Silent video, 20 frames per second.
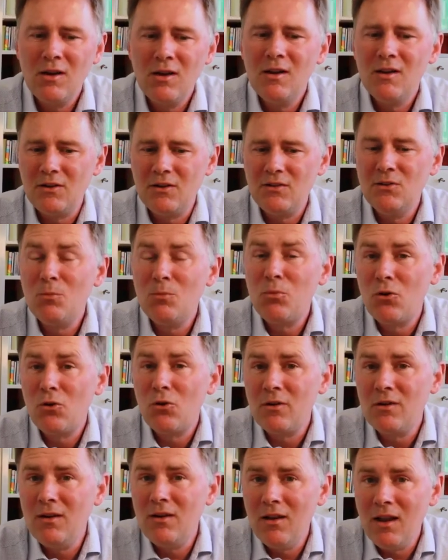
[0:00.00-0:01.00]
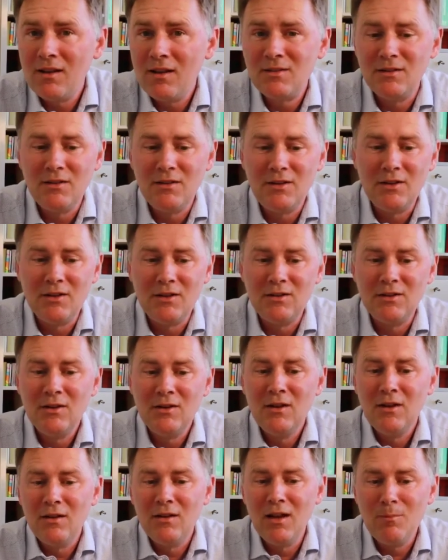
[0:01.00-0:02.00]
There's an important lesson here,
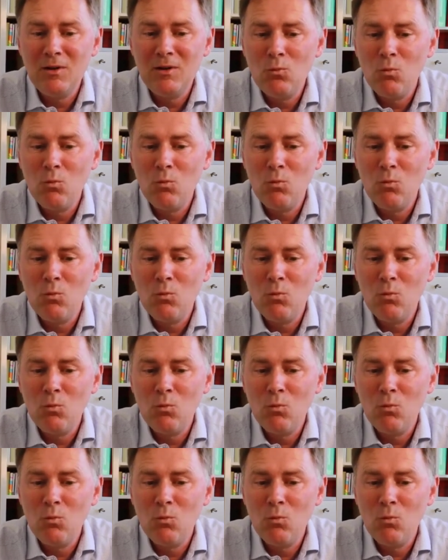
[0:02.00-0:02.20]
namely